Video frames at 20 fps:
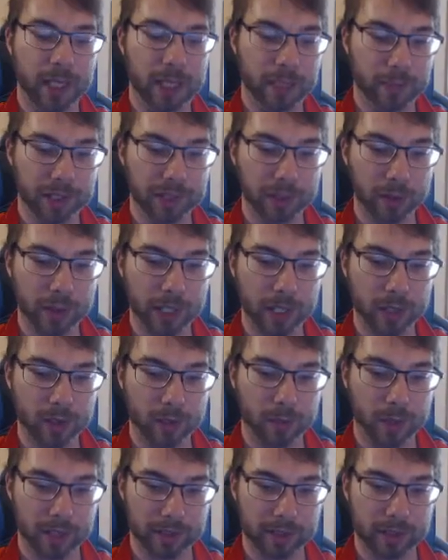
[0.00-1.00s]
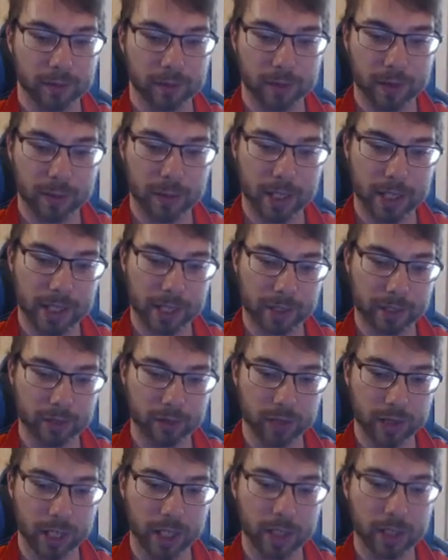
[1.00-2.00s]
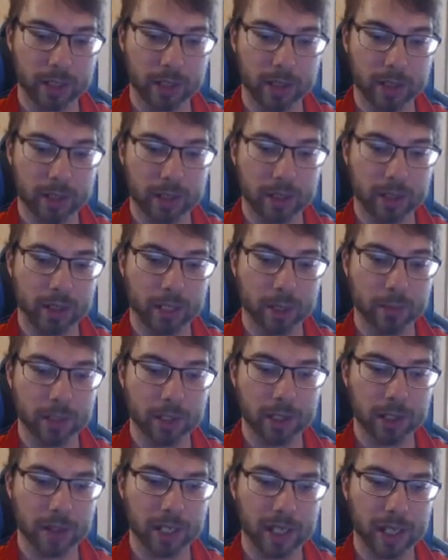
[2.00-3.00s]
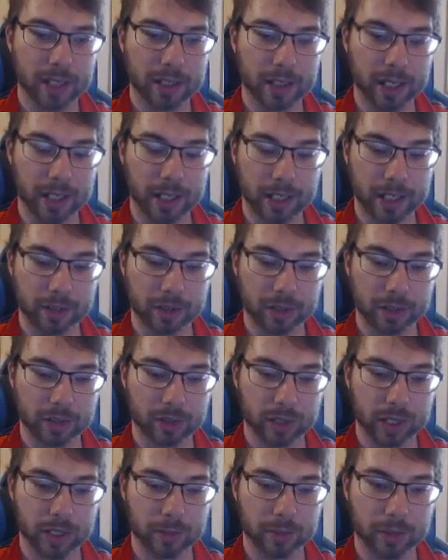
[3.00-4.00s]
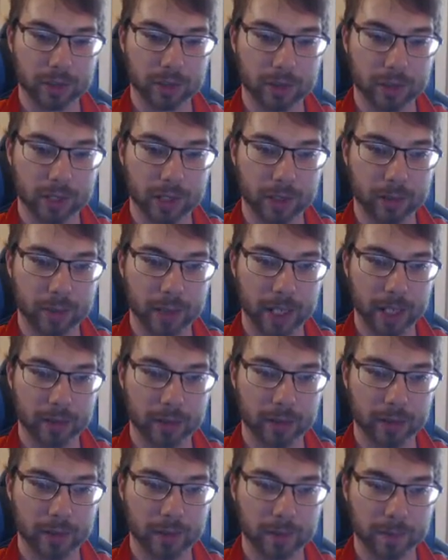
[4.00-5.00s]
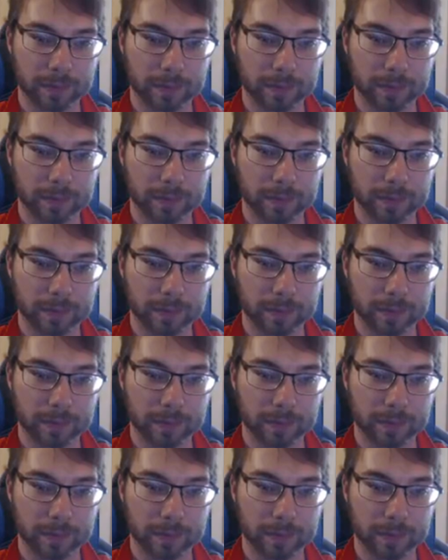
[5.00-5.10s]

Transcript: elemental hero monster from my extra deck. I'm going to go ahead and just straight up destroy your back row.